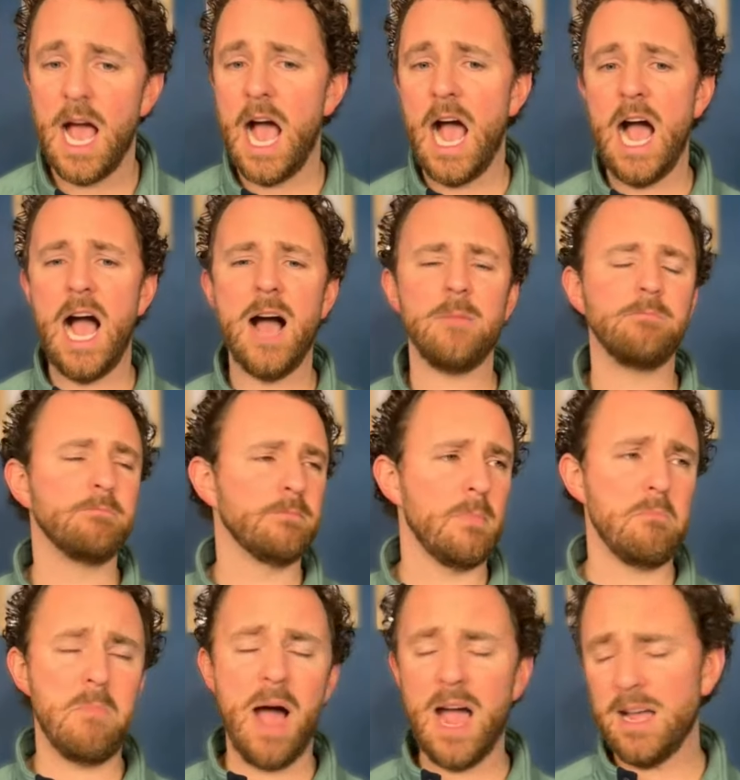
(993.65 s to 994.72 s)

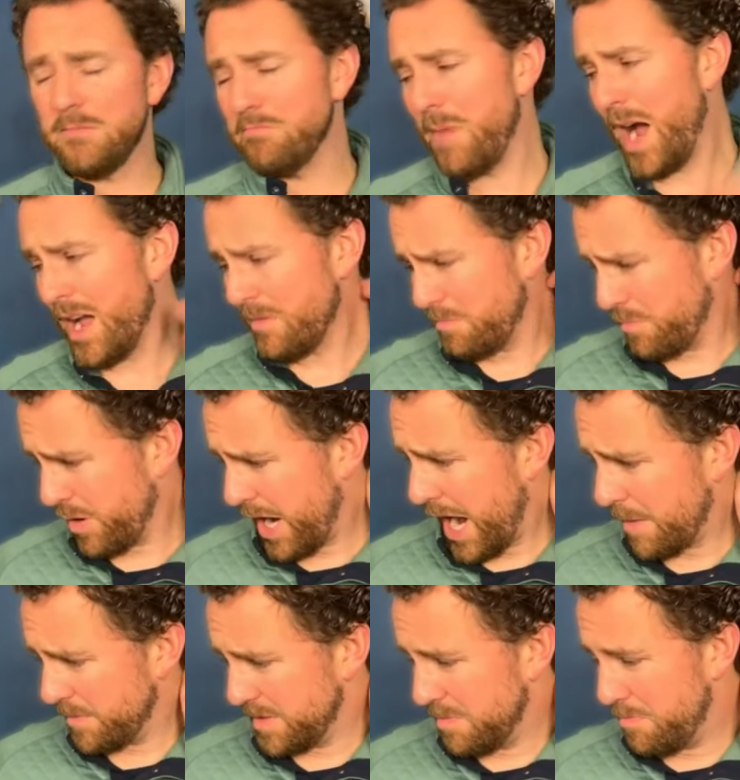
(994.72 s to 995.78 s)
My
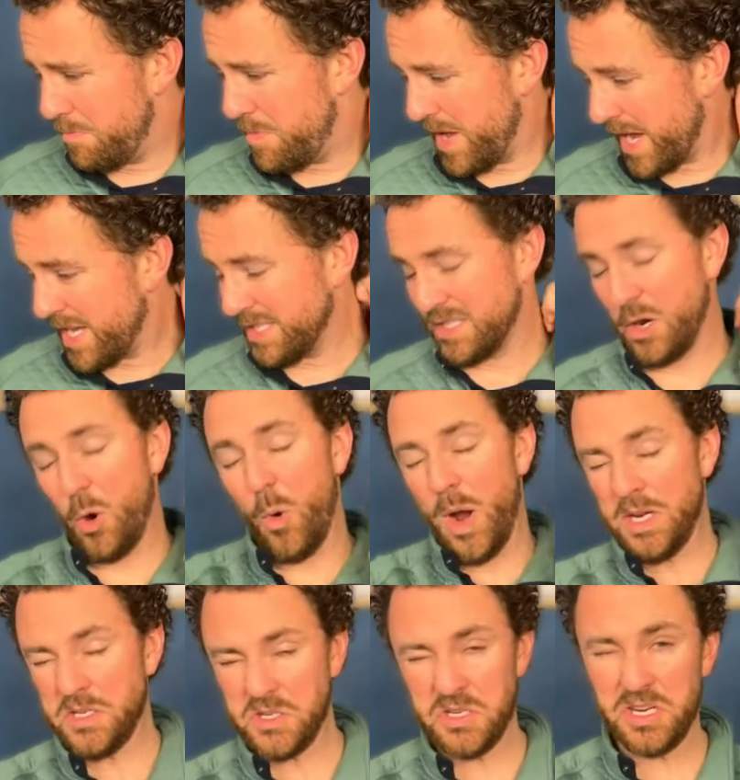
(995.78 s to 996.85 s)
perhaps biggest
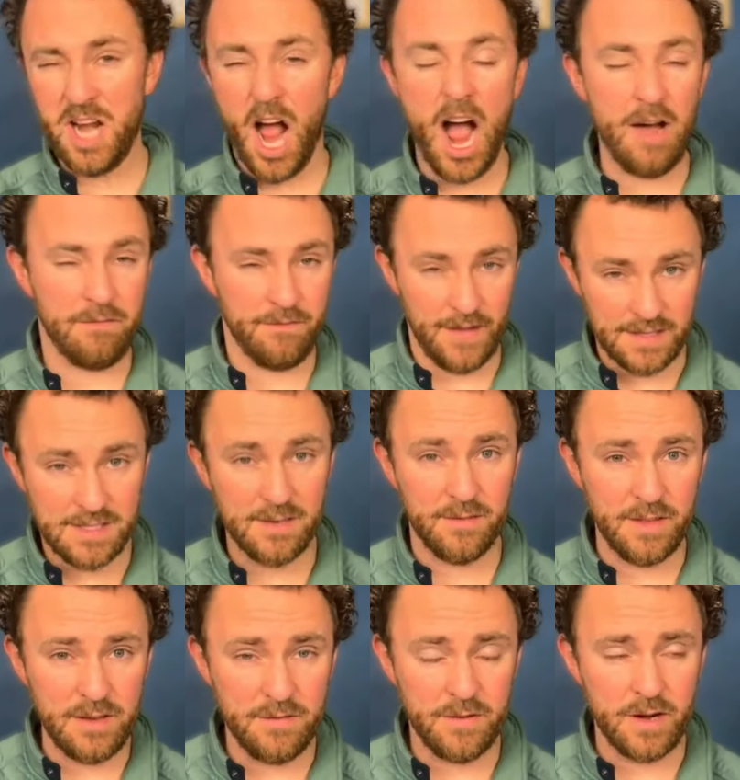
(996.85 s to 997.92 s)
question
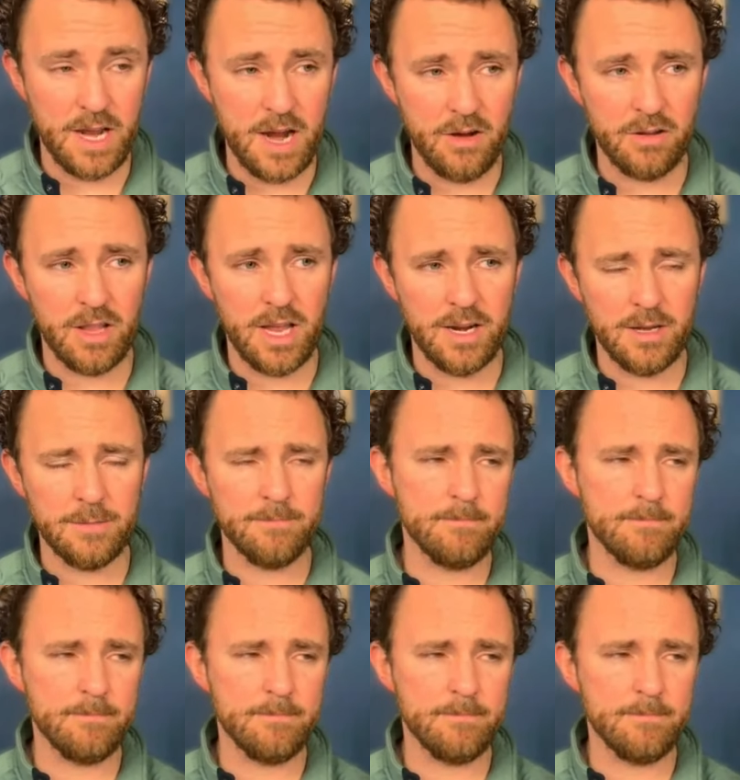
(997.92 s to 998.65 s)
offensively for Carolina